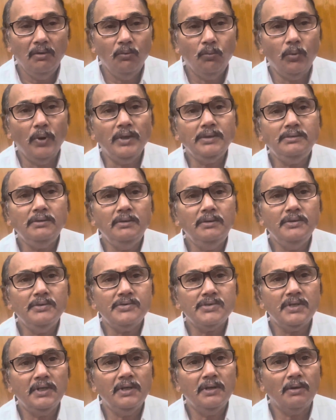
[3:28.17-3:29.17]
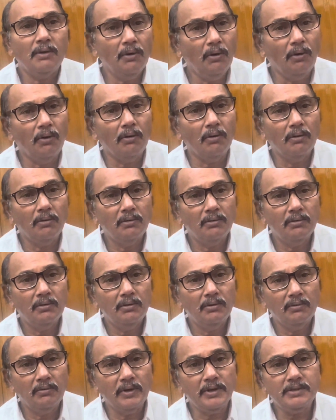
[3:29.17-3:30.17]
Why should you say no?
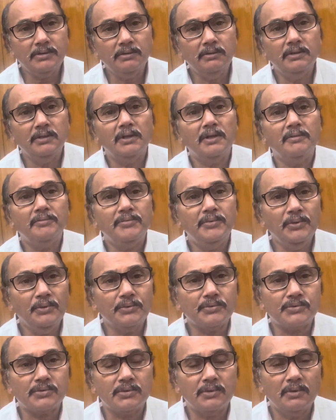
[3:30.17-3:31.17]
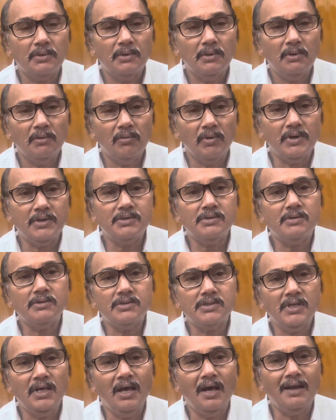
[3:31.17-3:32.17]
Why should you refuse? Why should you
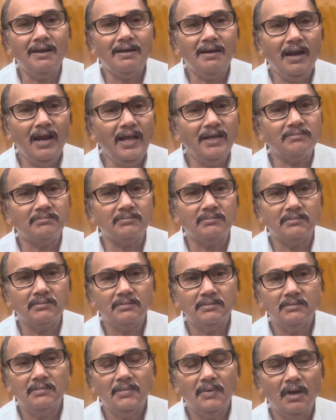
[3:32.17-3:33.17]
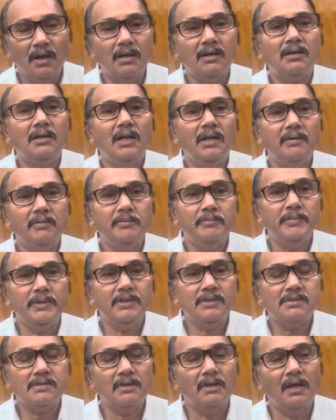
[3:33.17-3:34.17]
say unclaimed? Unclaimed
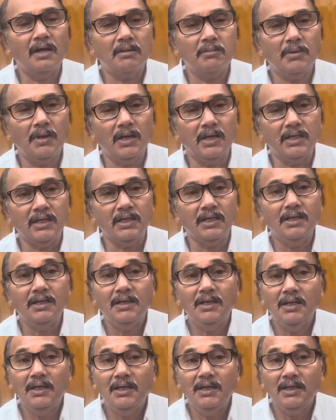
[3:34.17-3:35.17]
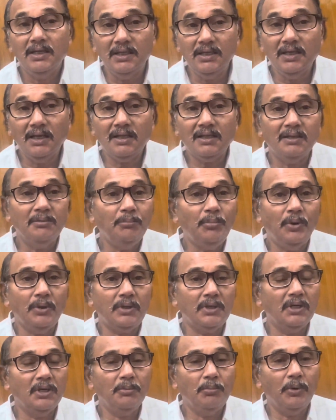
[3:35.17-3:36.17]
means normally. Here the
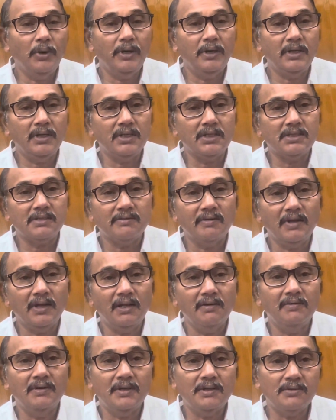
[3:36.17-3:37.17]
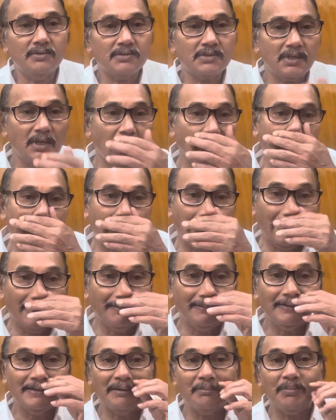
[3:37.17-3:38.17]
important point is whenever you say
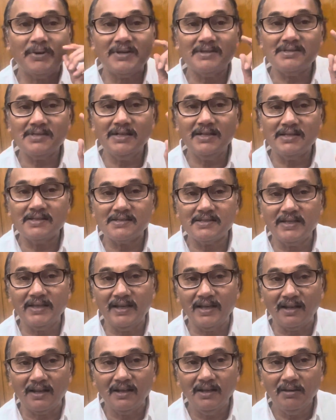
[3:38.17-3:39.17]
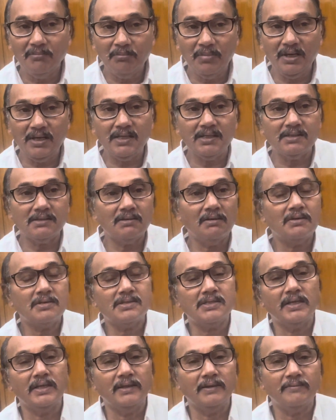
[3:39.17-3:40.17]
unclaimed, the person is there but he is not
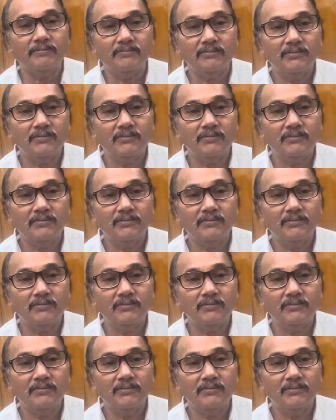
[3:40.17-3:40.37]
saying.